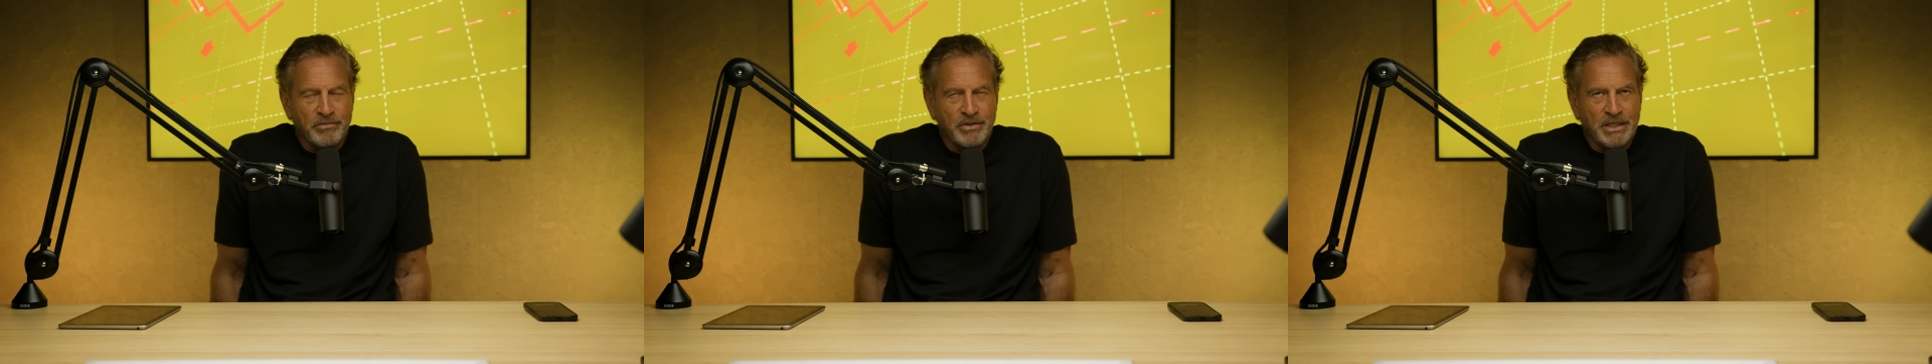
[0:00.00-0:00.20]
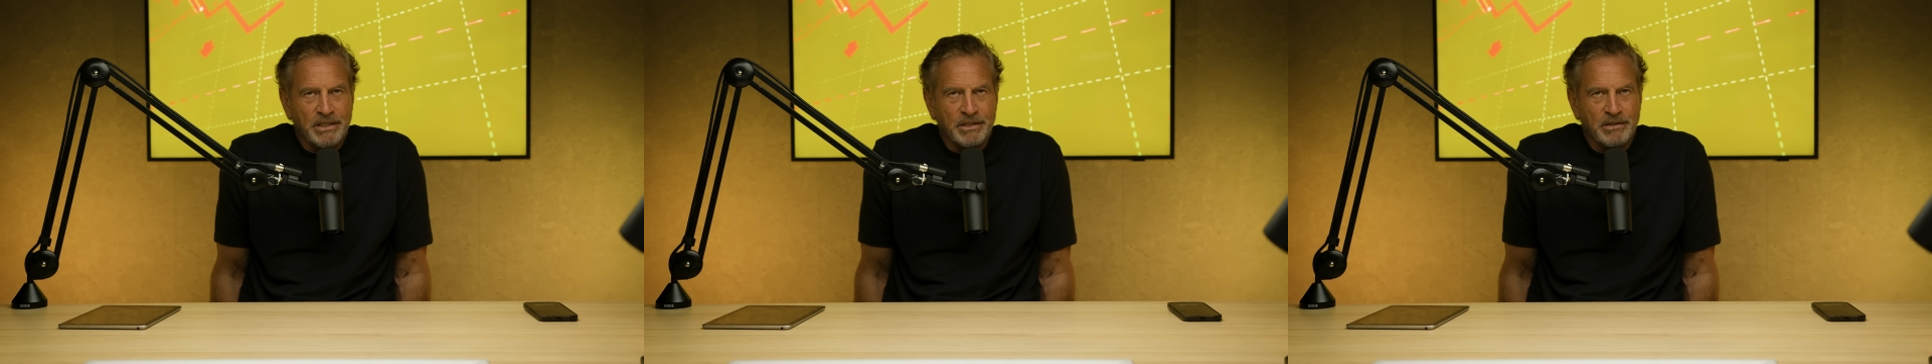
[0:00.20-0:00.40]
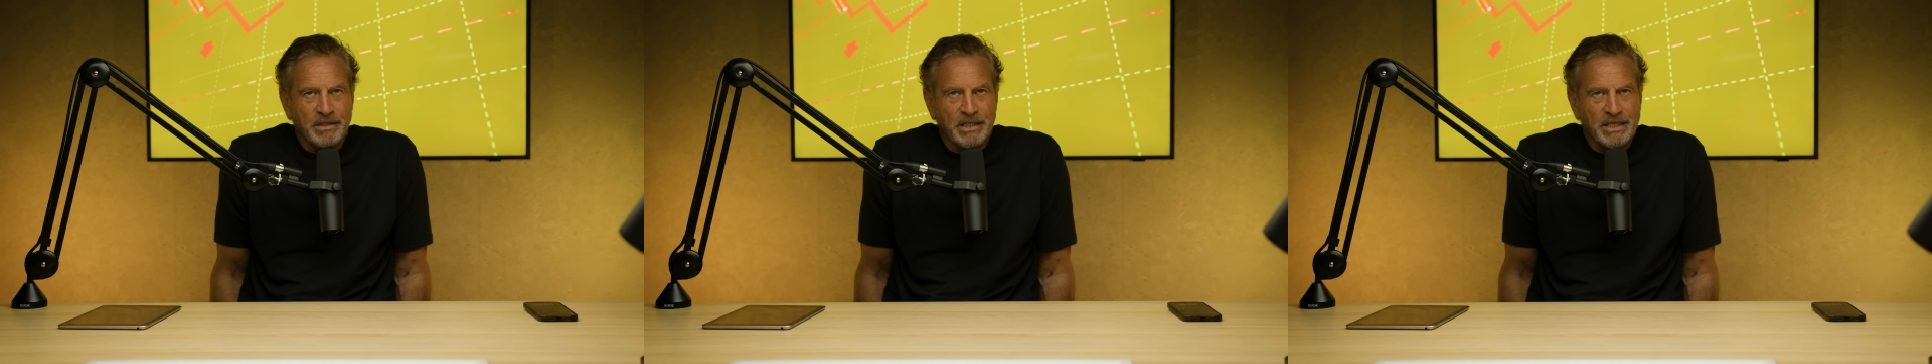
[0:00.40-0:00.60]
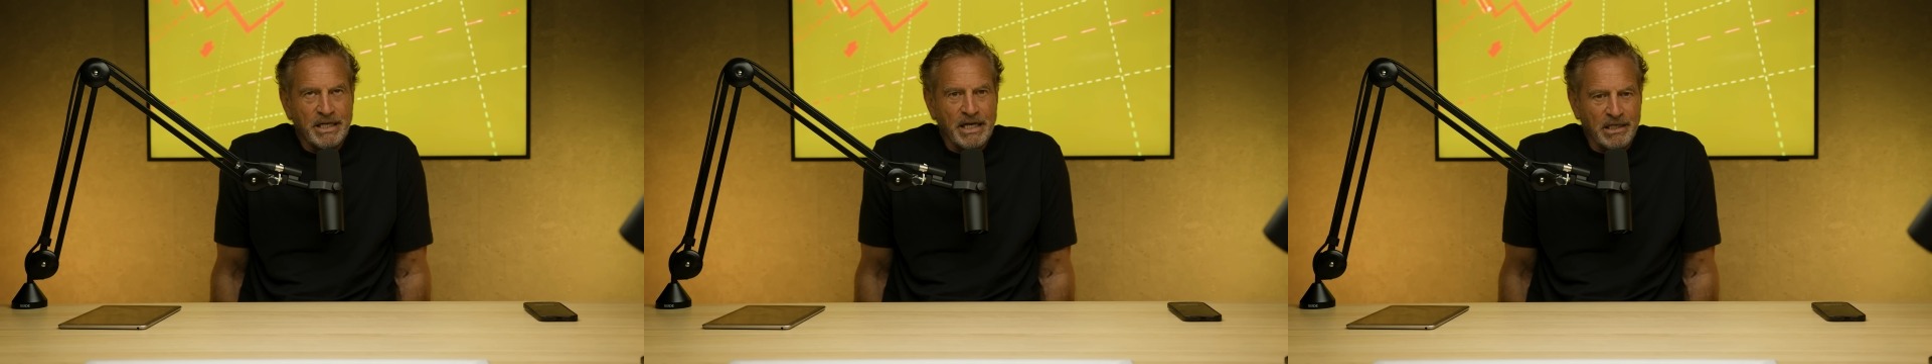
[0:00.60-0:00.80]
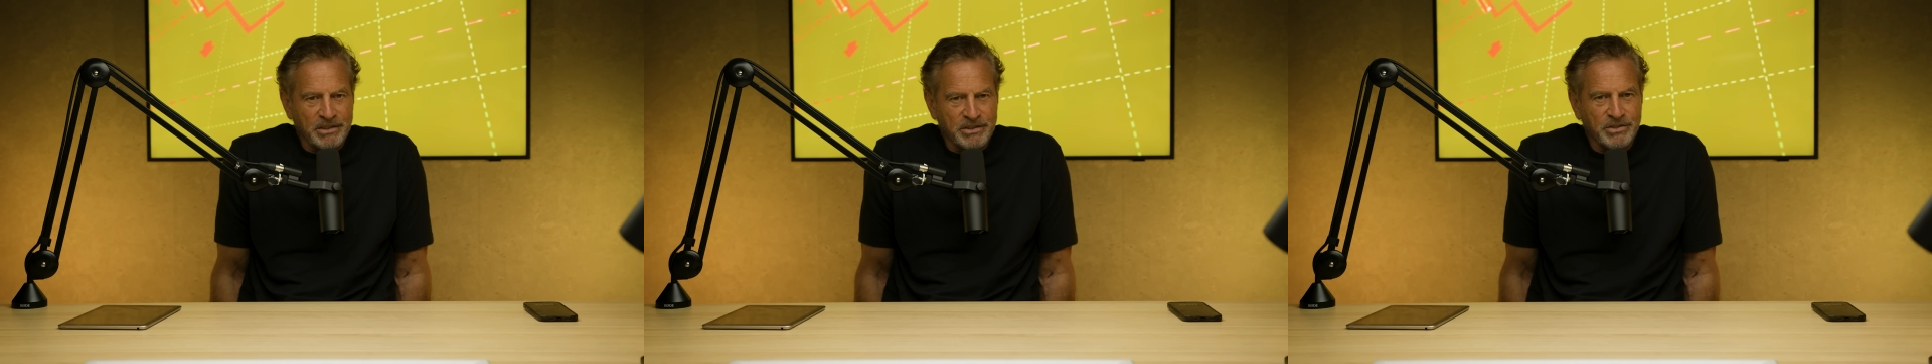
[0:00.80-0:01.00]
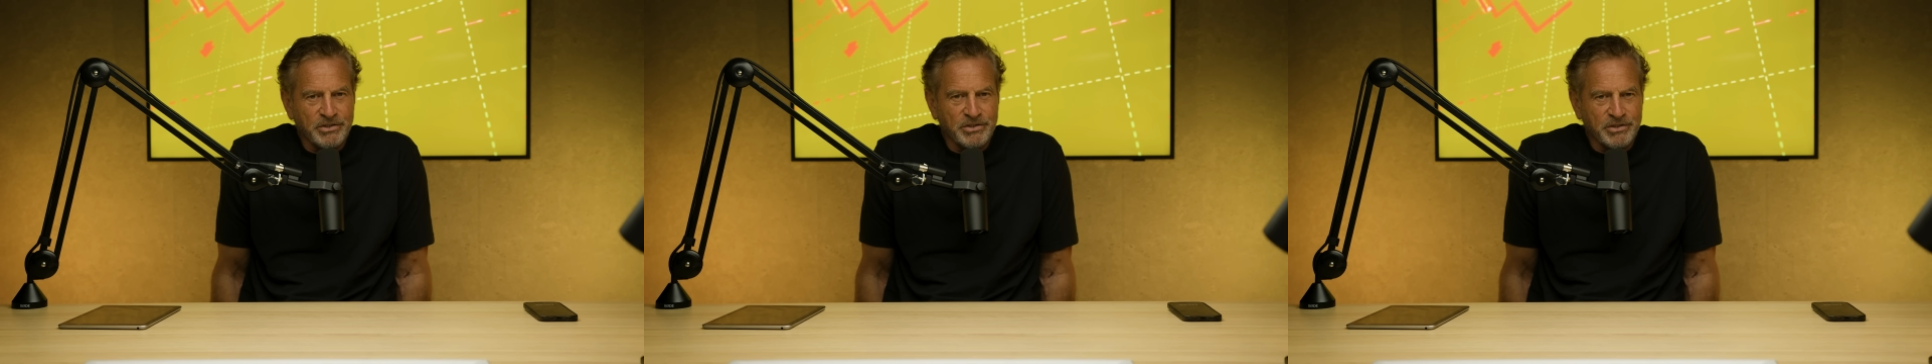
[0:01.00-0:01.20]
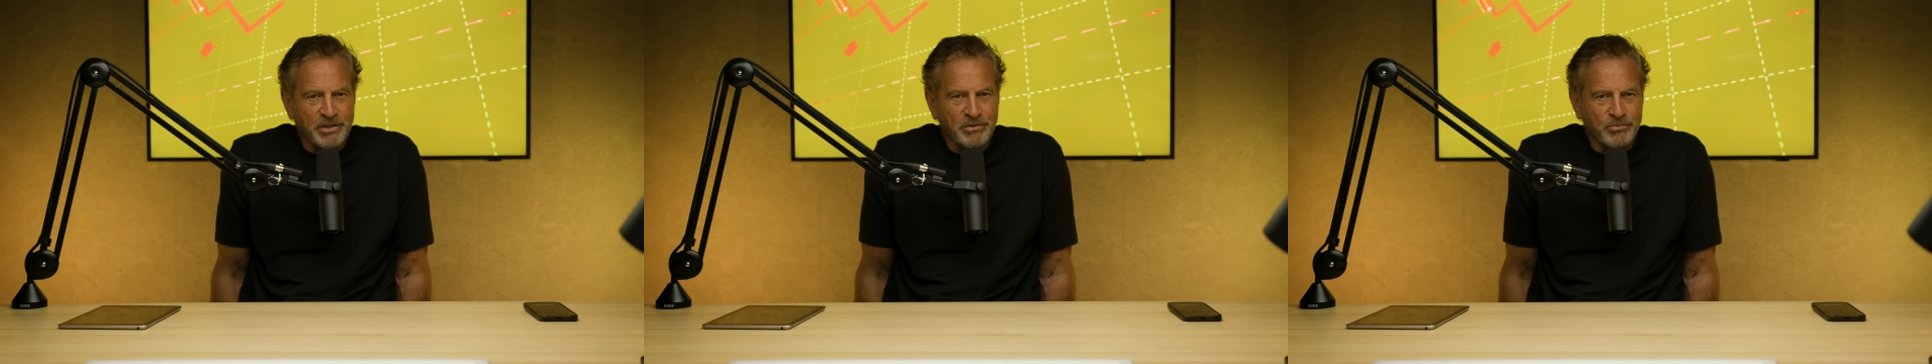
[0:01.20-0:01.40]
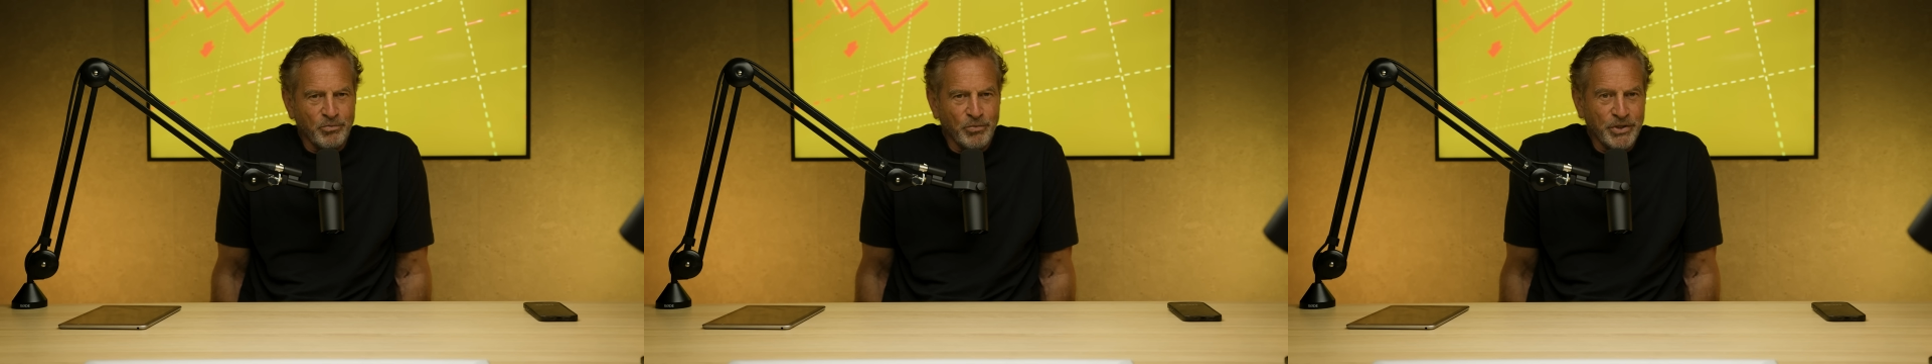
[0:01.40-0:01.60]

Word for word: the analysis that